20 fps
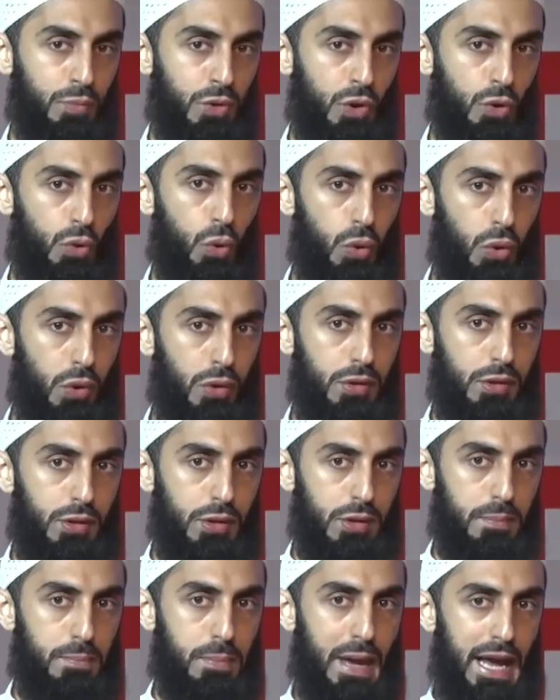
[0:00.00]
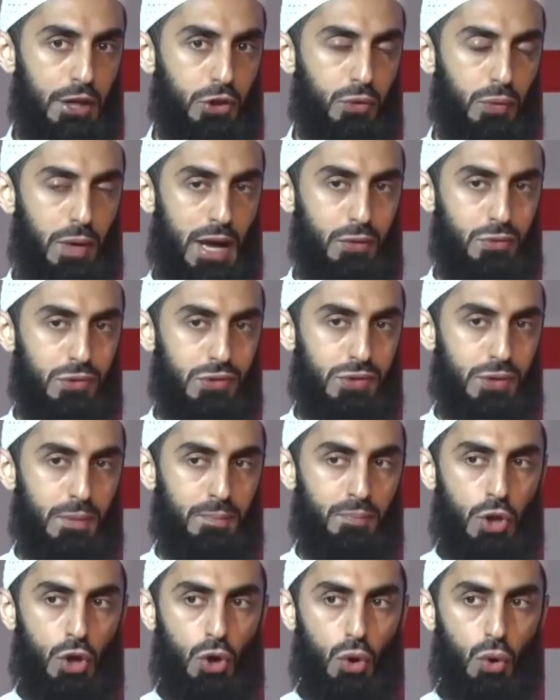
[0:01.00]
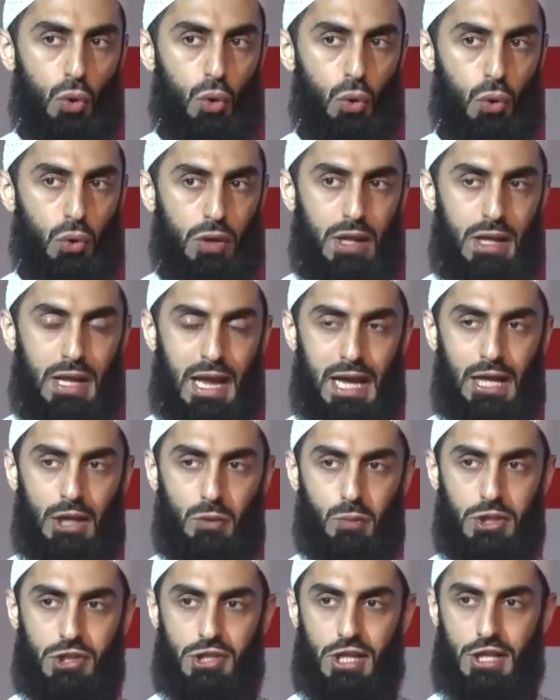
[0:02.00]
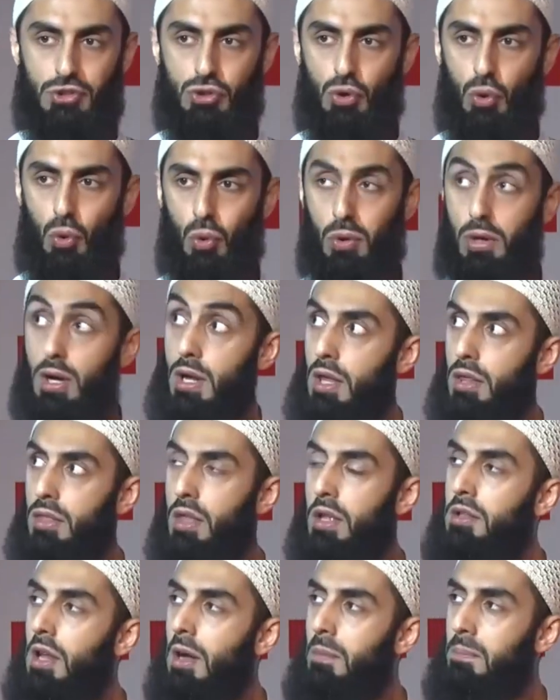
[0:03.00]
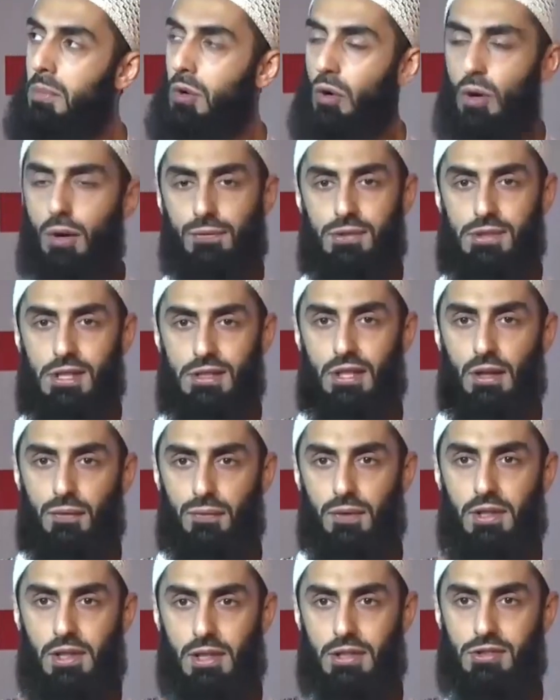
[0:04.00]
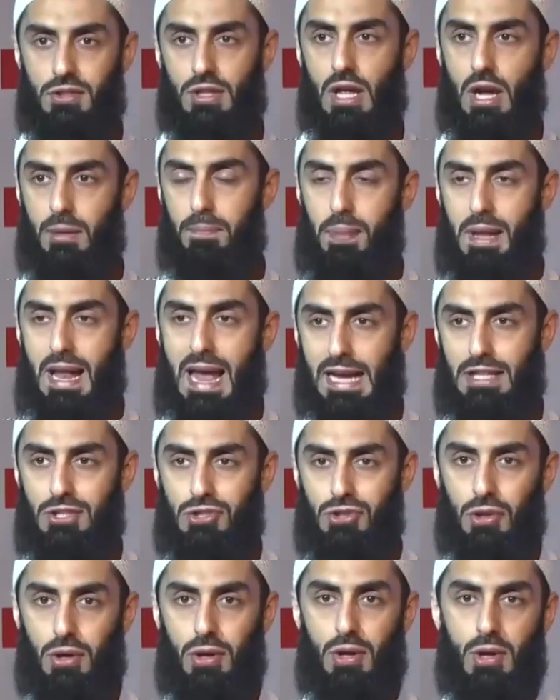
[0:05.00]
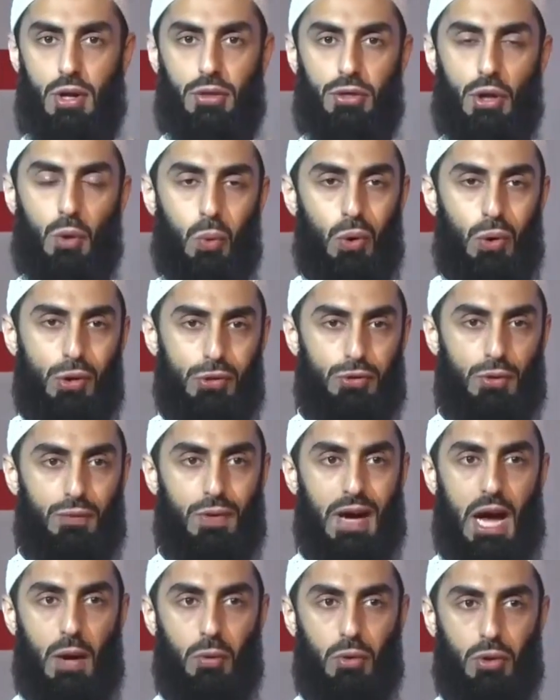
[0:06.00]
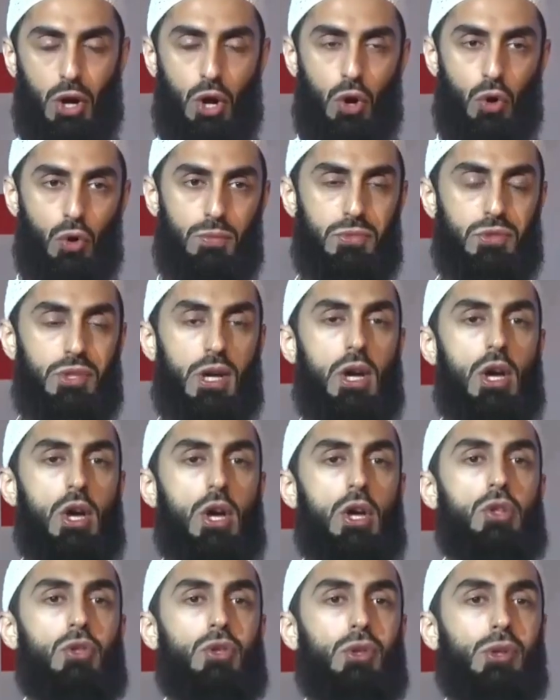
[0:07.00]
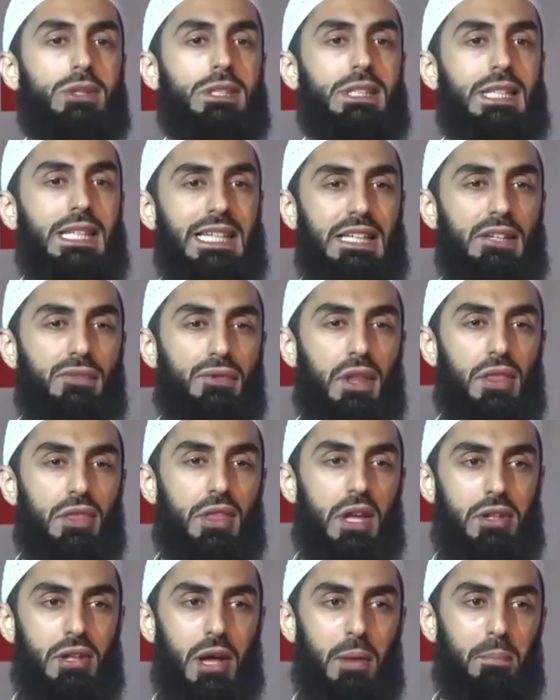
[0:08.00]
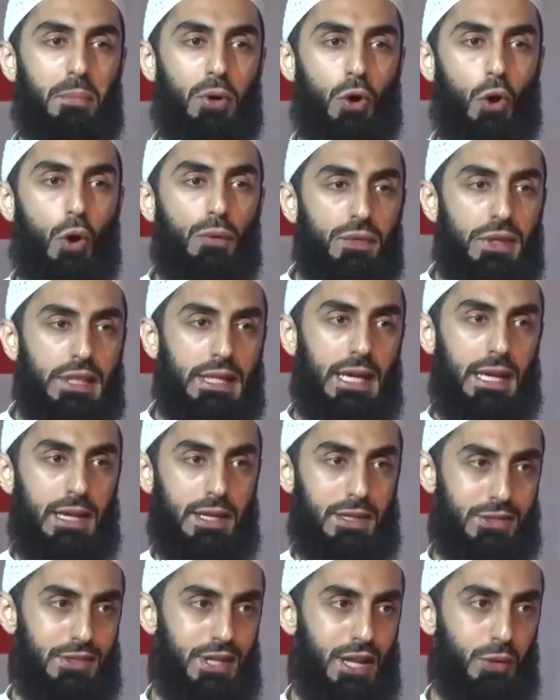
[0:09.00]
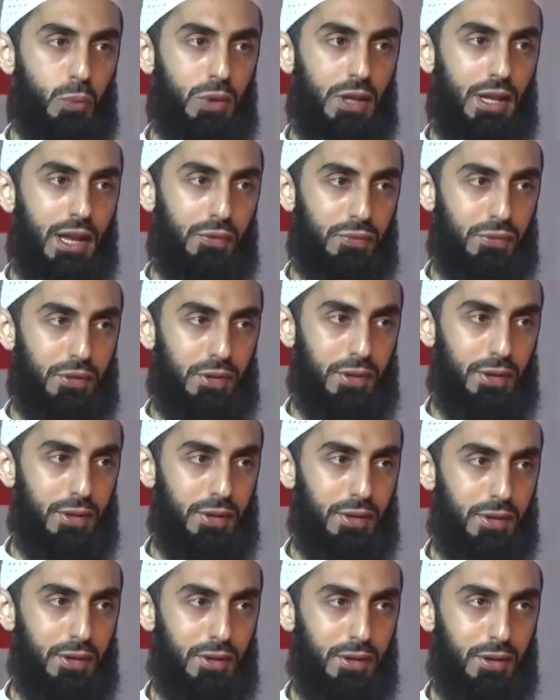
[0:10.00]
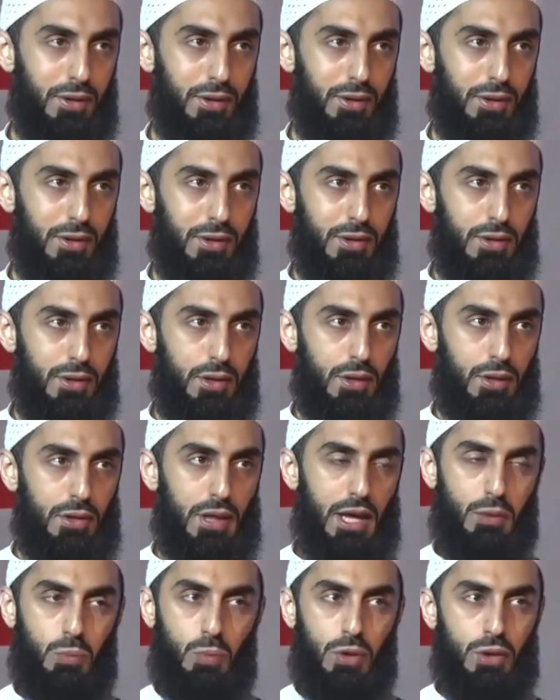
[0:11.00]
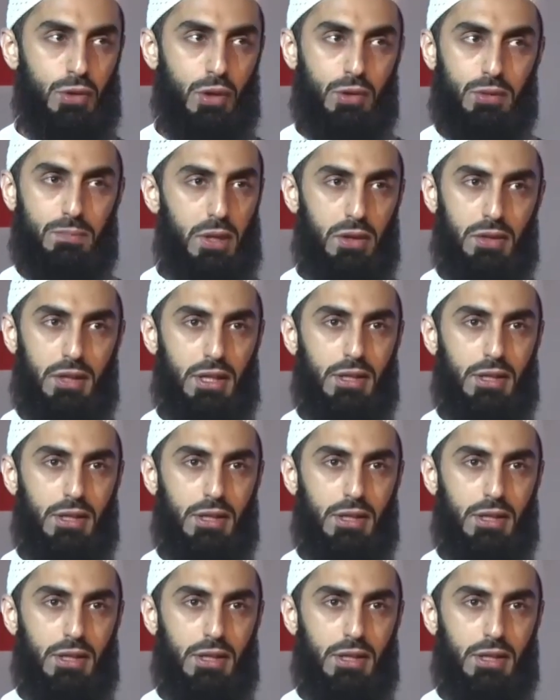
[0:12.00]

or backgrounds or languages or the number of certificates that plaster the walls of our homes, not even the number of years that we lived. That will not be the